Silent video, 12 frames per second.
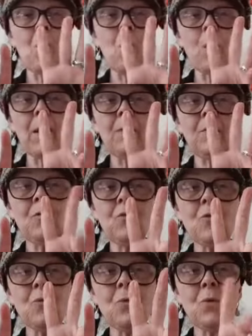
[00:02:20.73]
1,
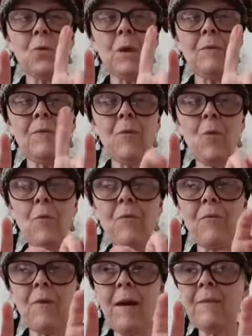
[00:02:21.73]
2, 3, 4,
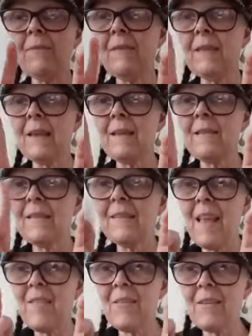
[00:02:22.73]
5, 6,
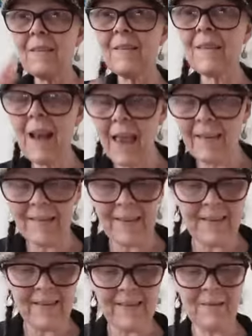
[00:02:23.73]
7 slices.